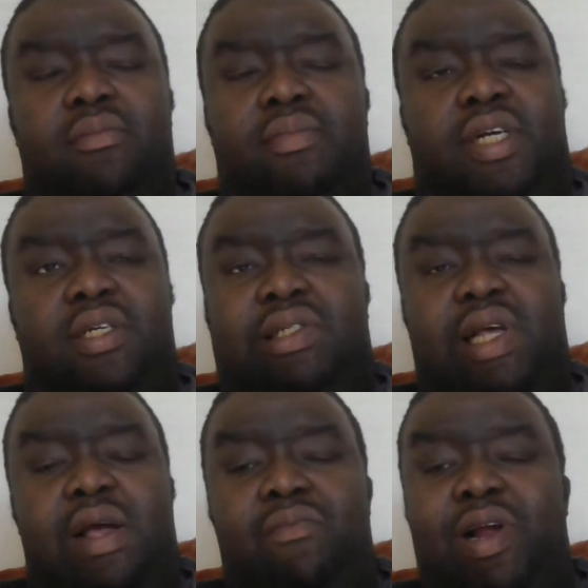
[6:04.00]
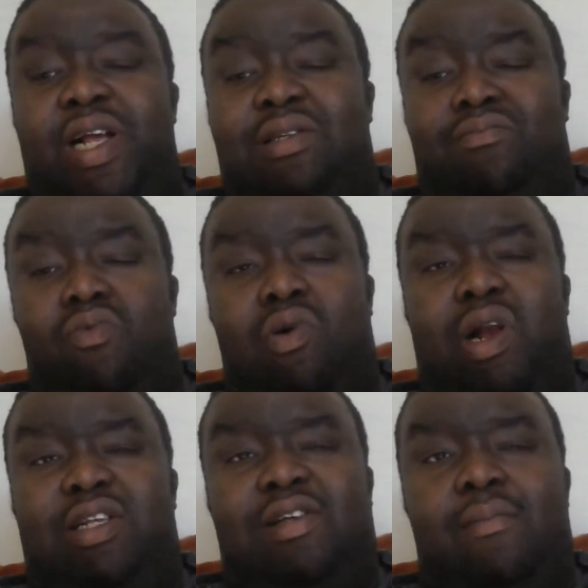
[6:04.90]
because Emery has more
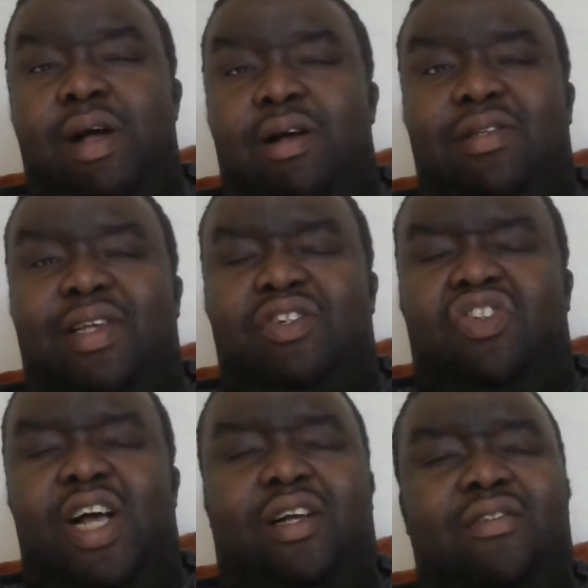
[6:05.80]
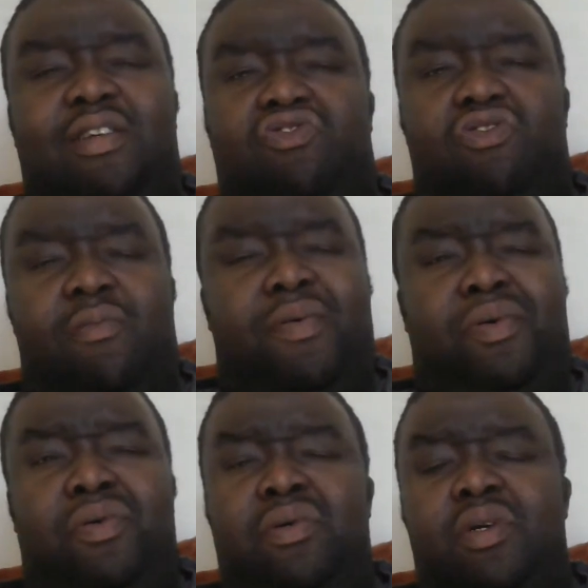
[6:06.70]
or less come out and said Xhaka is
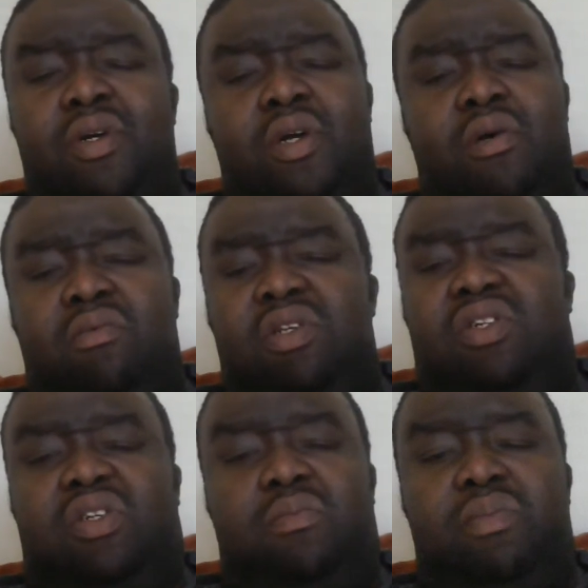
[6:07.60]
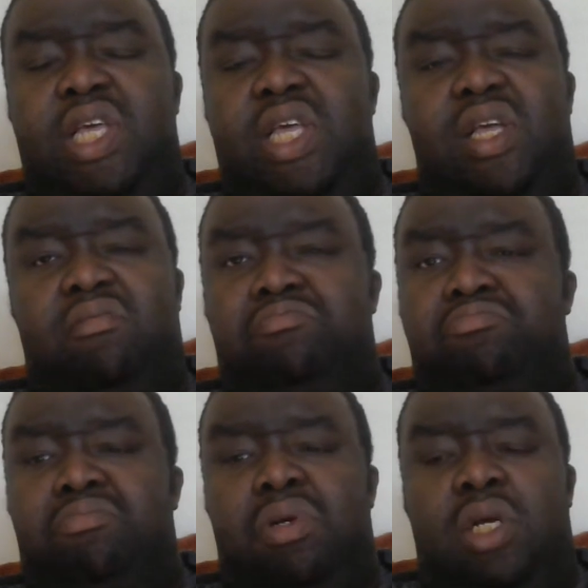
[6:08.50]
undroppable, which to me
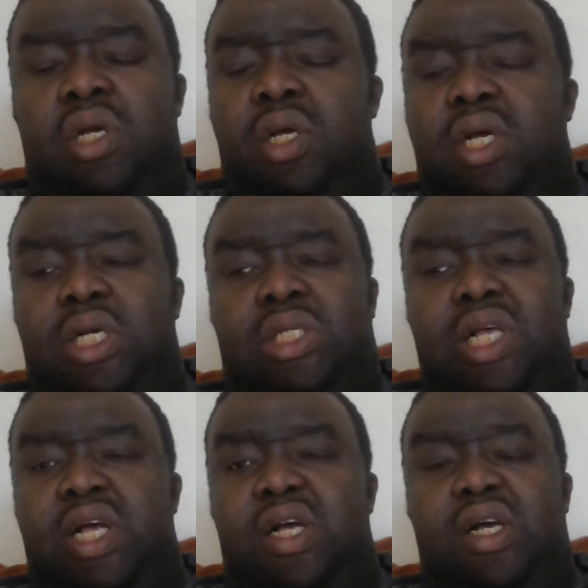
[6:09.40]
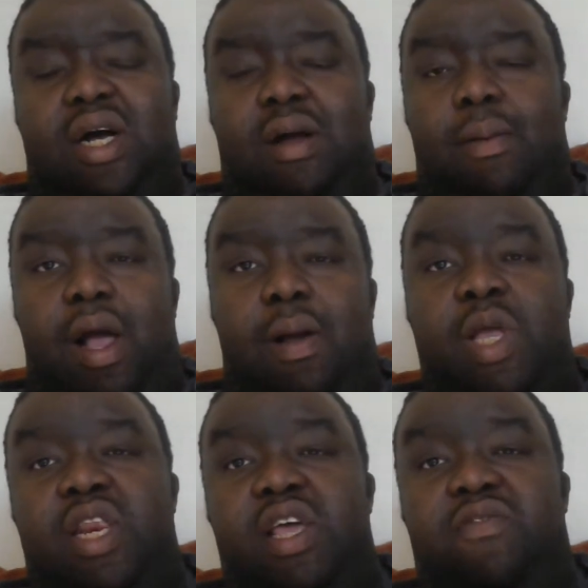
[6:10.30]
is, I
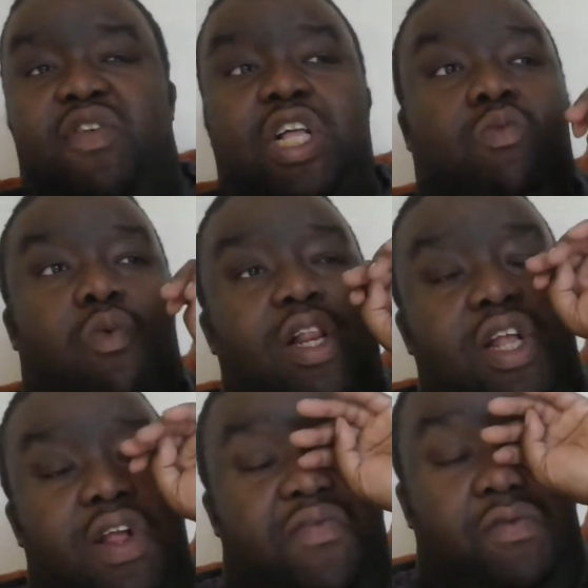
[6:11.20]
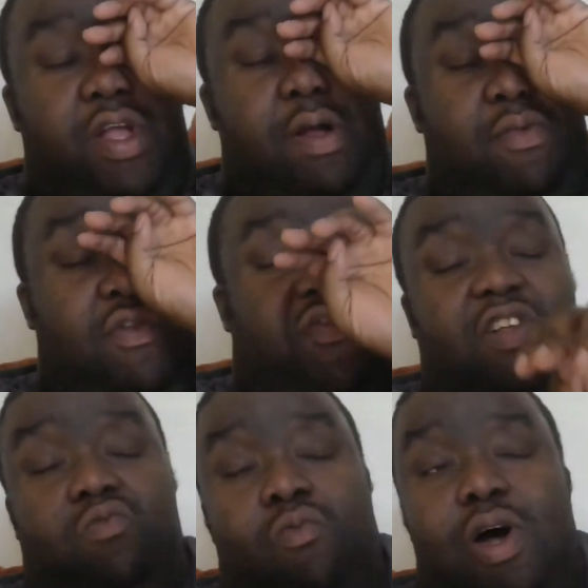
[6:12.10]
mean, if there's
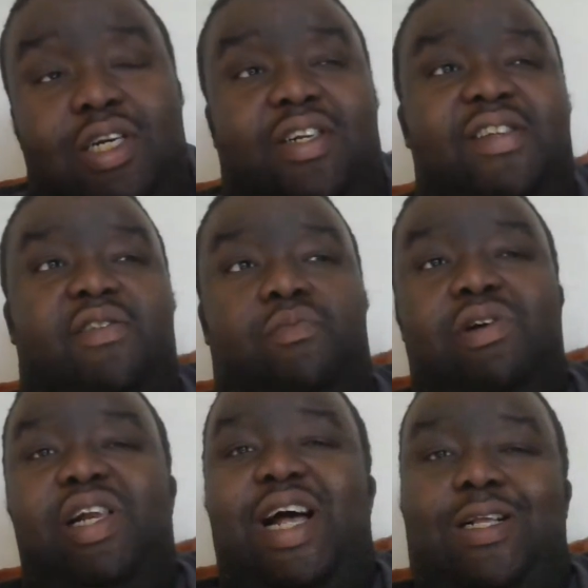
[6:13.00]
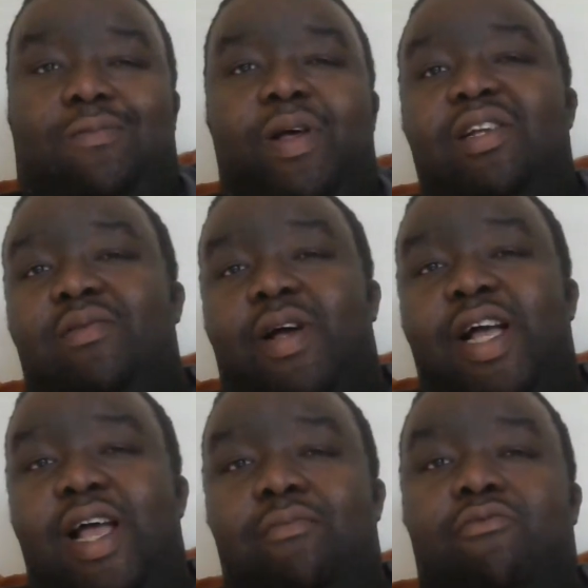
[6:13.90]
one disappointing aspect
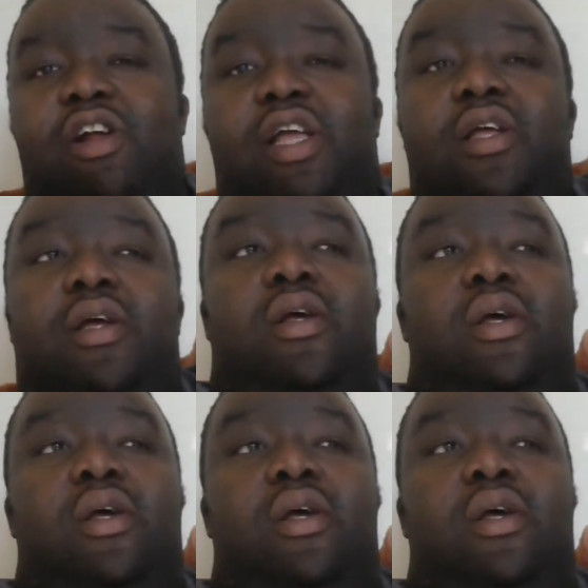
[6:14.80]
about Emery,